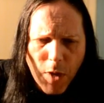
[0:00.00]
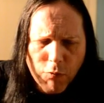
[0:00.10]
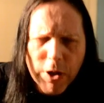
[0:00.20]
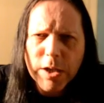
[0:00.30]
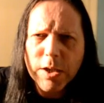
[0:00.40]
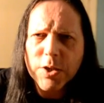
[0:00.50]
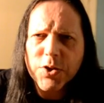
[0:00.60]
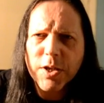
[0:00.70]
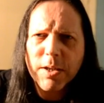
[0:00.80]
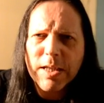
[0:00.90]
Really nice,
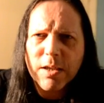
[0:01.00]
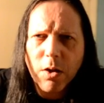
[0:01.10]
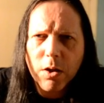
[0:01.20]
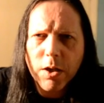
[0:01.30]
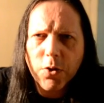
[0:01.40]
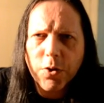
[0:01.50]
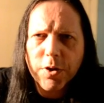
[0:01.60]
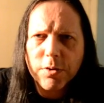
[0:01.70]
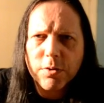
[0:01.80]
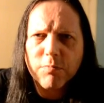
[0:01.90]
lightly
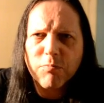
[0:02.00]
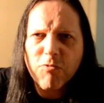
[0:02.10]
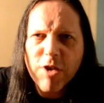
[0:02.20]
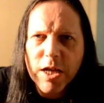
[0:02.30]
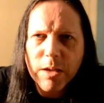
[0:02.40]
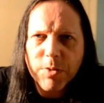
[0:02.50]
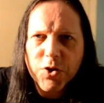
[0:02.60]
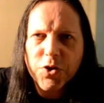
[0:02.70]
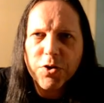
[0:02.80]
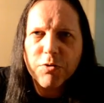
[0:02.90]
oiled, really
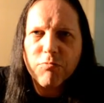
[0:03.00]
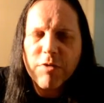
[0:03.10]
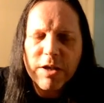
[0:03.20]
mature.